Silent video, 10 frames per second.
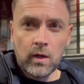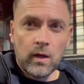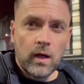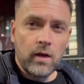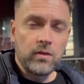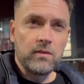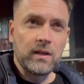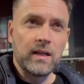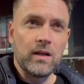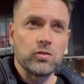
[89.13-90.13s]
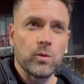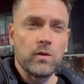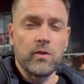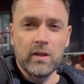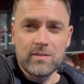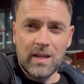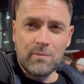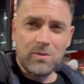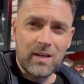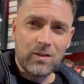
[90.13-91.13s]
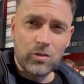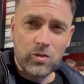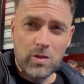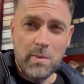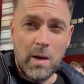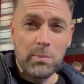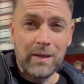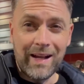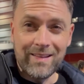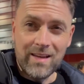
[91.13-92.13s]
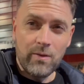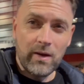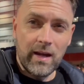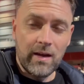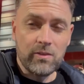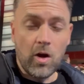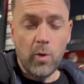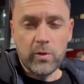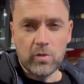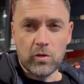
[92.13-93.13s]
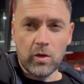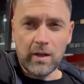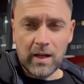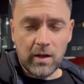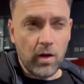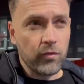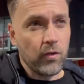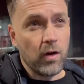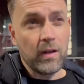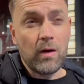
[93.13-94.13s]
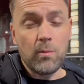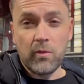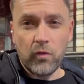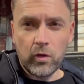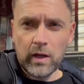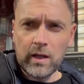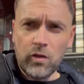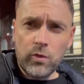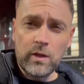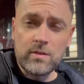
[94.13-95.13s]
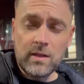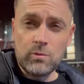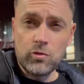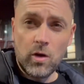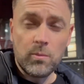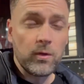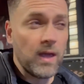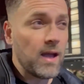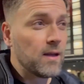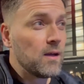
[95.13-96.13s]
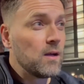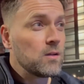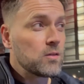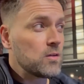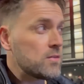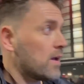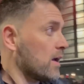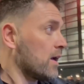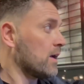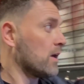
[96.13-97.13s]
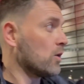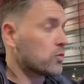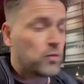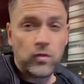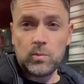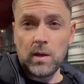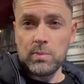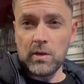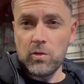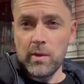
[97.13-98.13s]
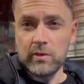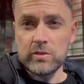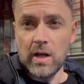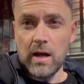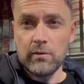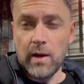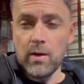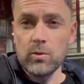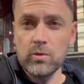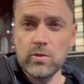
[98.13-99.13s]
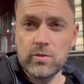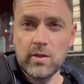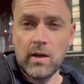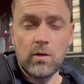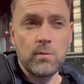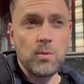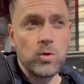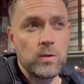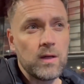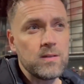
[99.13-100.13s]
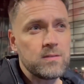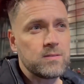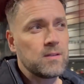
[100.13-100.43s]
I'll see if I can catch up with the Villa team. Signal's just about blanked out here, as it always does on kick-off, or an hour before kick-off for the yeah, I'm going to say I lost a few people, have a bit of a chat around, see how the mood is.